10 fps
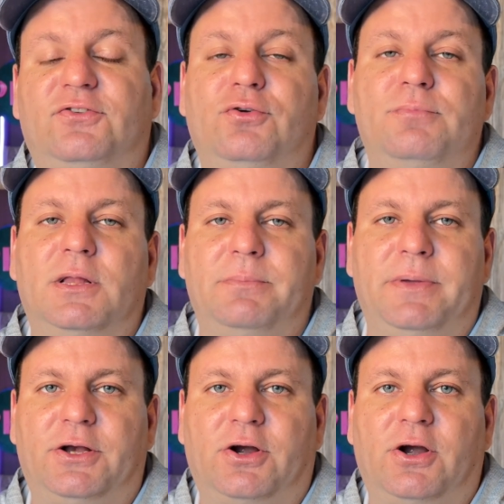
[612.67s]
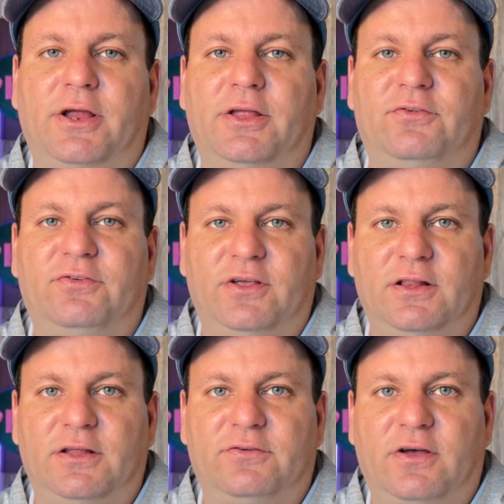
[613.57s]
2 millimeter in
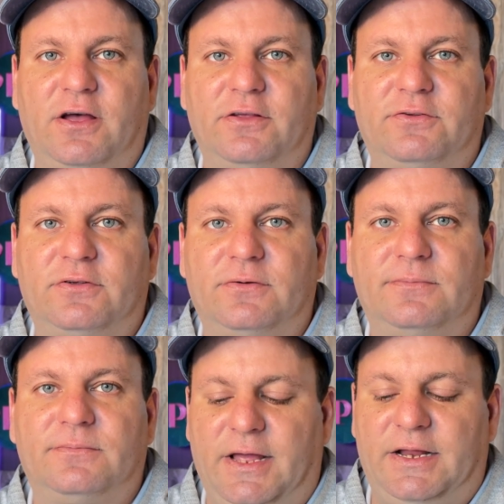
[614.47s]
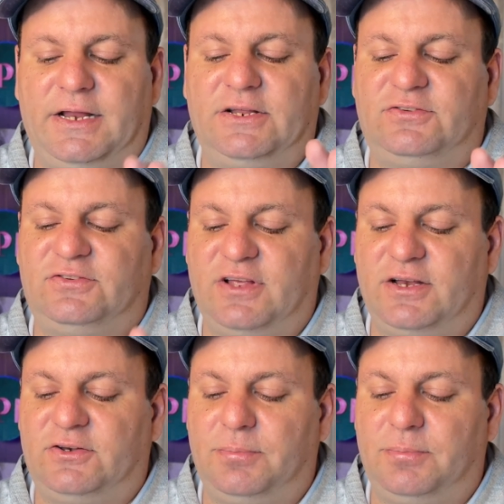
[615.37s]
sealant size. And it is said to